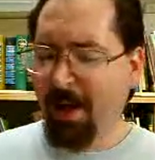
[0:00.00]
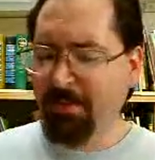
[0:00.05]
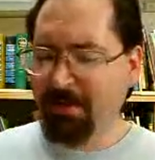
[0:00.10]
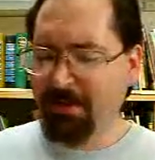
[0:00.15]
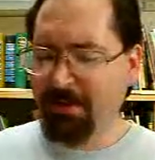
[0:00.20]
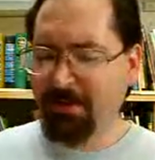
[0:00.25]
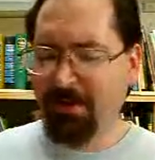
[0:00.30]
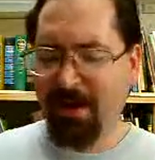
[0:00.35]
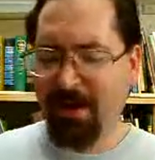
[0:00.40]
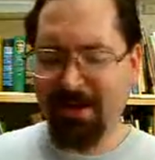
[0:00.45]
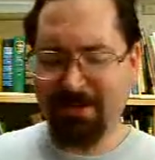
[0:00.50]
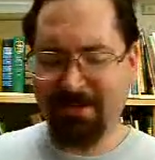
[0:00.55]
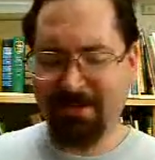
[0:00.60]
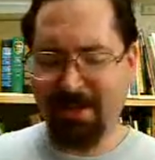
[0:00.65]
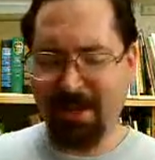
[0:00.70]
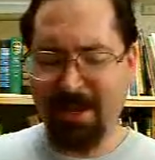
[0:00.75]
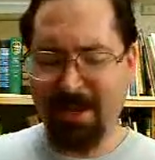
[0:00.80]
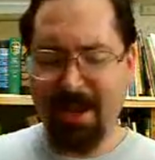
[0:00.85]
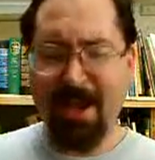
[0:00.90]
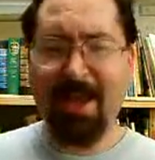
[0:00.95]
I'm just trying
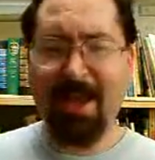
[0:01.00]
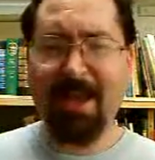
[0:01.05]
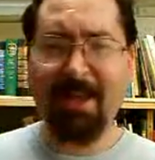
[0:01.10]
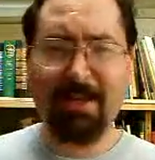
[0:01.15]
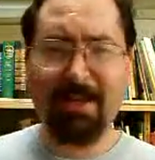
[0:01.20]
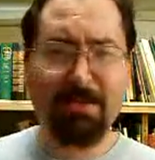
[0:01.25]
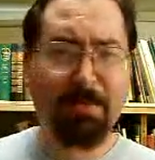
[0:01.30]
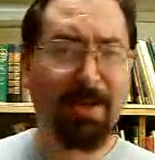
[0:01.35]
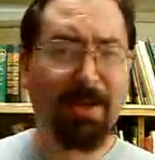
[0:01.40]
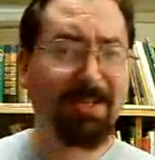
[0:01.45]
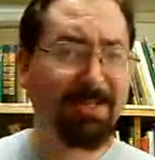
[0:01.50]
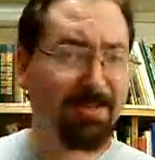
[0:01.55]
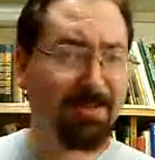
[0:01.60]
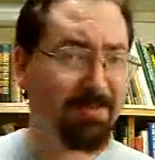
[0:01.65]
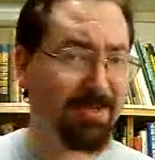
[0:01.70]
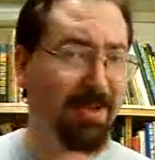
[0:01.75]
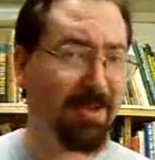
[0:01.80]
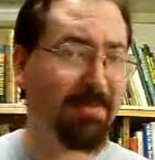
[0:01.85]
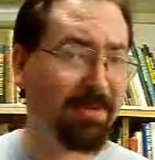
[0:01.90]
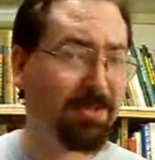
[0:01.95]
to say he
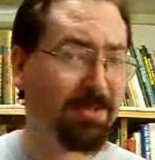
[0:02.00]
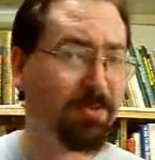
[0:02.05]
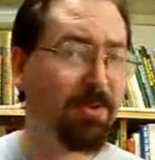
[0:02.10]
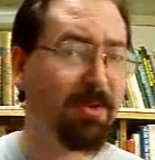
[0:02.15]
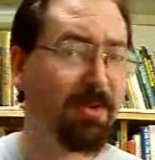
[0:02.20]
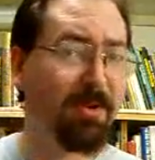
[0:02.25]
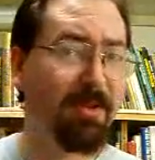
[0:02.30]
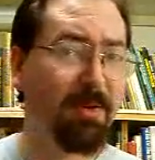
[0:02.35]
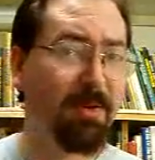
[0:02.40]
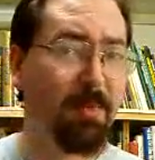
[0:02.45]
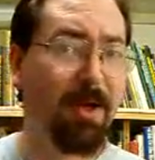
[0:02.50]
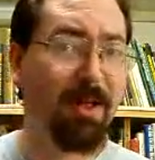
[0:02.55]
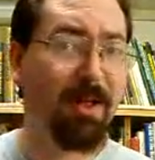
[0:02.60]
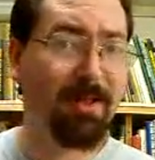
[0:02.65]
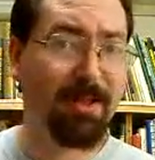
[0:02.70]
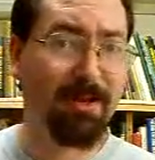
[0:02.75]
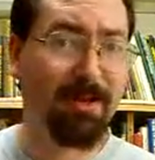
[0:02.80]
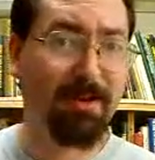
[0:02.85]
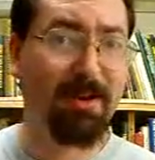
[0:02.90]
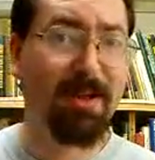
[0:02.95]
expresses himself extraordinarily
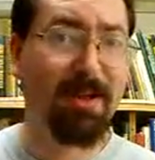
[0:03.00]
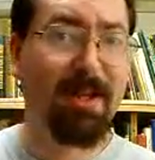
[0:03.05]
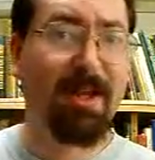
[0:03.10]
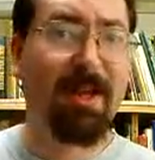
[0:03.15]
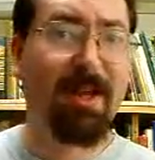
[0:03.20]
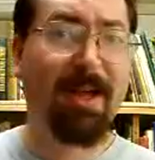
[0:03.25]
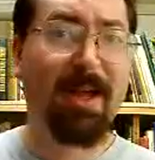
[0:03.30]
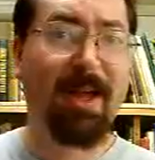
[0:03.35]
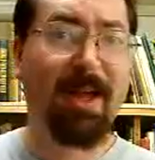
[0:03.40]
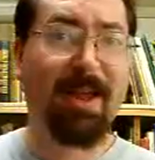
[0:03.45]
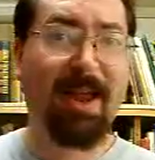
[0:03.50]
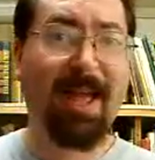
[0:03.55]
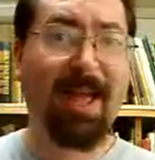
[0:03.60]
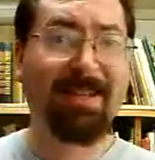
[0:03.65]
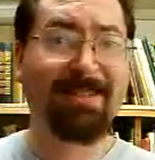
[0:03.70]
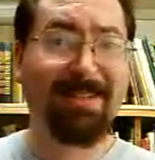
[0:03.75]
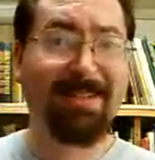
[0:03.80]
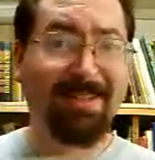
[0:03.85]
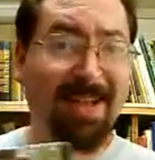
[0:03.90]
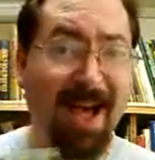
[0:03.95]
well here and
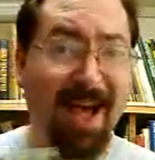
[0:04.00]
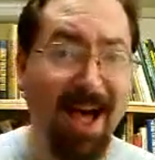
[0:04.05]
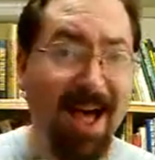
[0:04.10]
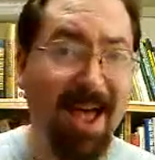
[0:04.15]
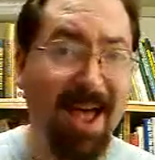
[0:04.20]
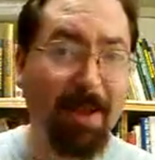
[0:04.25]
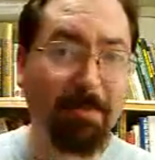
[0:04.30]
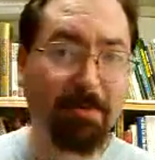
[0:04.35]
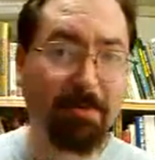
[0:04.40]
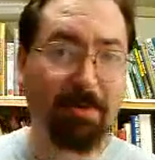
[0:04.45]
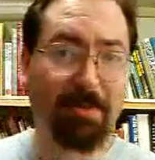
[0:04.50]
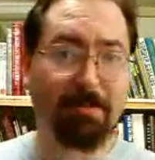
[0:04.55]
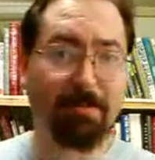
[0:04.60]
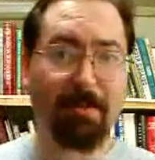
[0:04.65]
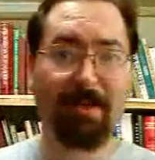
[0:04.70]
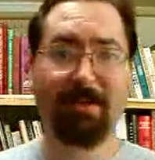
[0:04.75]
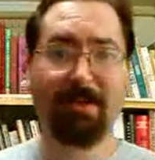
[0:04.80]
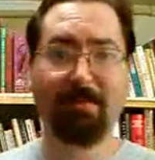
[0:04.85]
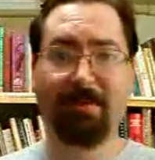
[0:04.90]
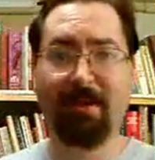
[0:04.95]
has the time to
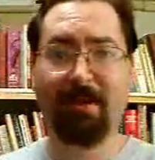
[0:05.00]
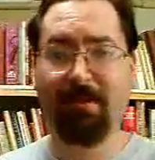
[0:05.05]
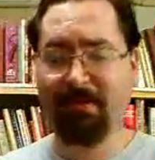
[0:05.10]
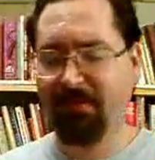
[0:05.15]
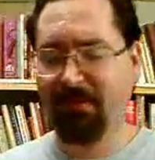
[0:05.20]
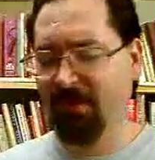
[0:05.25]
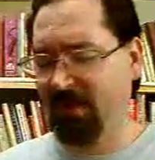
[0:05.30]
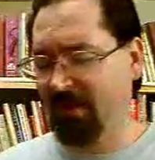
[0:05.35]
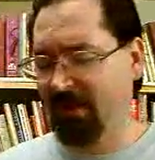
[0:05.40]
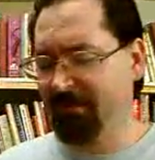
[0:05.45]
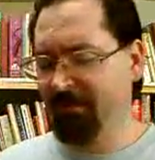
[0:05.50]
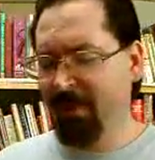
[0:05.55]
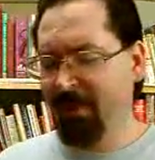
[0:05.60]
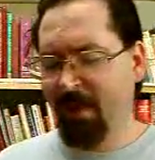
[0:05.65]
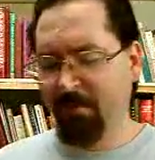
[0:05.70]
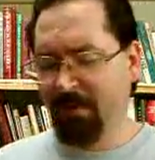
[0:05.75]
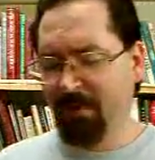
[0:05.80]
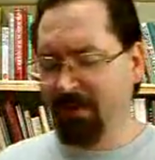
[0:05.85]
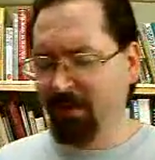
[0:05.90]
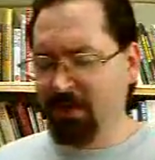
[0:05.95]
express himself fully.
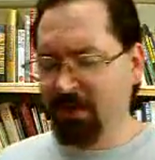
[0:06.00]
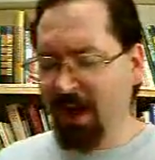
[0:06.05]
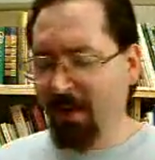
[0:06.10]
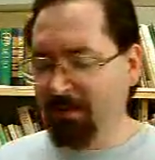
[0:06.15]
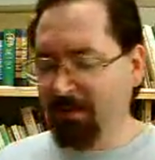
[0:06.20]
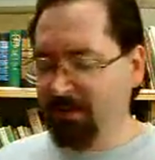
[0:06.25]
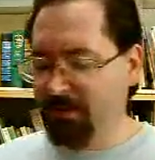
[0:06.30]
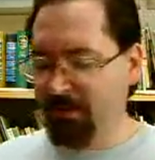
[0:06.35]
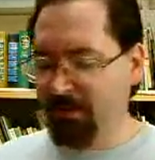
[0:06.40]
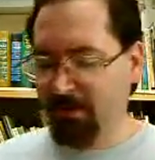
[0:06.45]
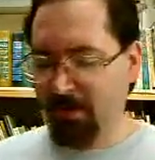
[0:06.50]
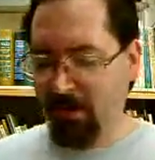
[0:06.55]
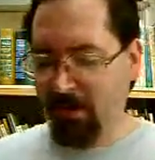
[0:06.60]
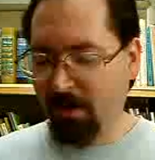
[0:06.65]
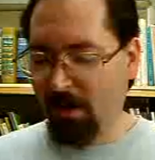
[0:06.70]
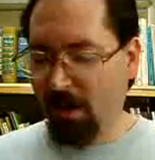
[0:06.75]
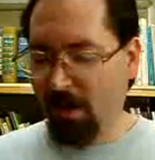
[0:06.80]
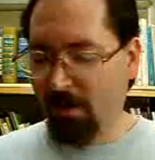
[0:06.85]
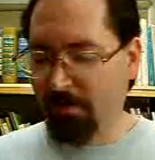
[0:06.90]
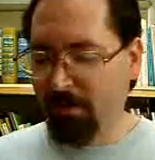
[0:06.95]
But the chapters
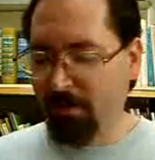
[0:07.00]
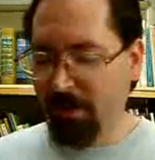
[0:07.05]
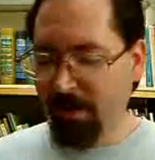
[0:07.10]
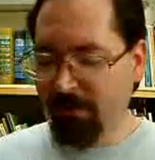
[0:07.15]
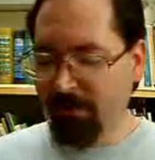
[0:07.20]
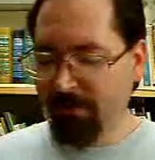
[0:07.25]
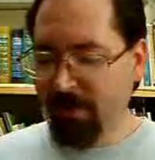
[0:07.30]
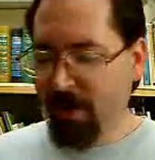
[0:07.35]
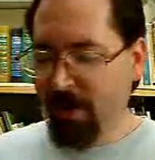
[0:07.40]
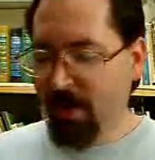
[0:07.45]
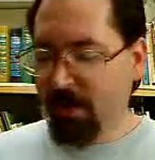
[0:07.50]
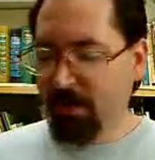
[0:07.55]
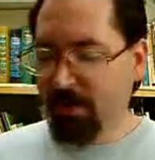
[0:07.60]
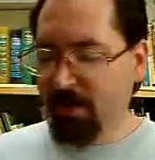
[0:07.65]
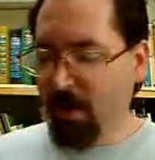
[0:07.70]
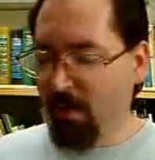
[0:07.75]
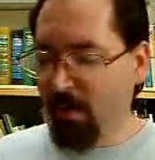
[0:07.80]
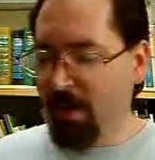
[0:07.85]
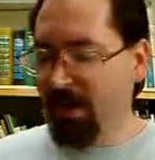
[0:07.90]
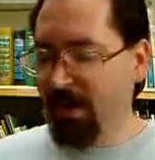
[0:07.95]
are brief.
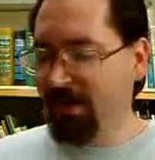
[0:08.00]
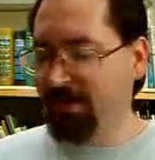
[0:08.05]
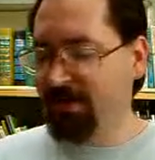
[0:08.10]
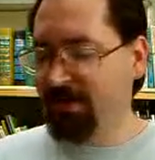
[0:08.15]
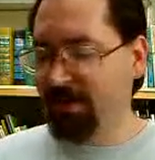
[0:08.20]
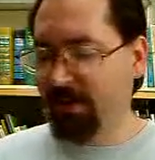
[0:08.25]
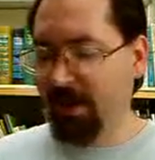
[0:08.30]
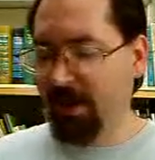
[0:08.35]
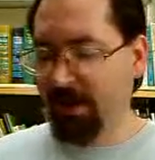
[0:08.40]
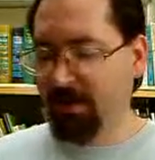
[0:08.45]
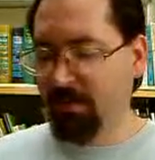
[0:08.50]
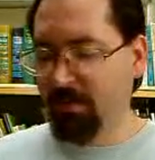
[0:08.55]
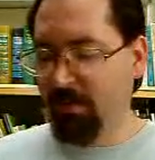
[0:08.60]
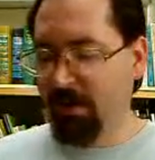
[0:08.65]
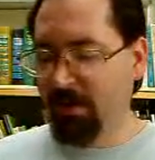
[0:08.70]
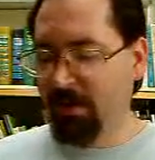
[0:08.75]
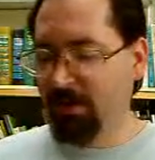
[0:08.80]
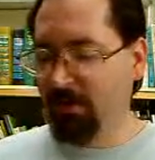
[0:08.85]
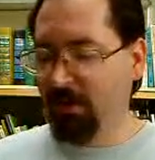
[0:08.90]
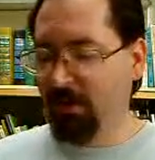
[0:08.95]
Go in and select
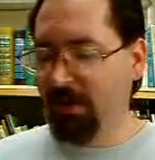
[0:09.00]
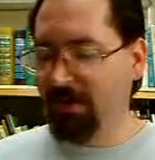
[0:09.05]
one.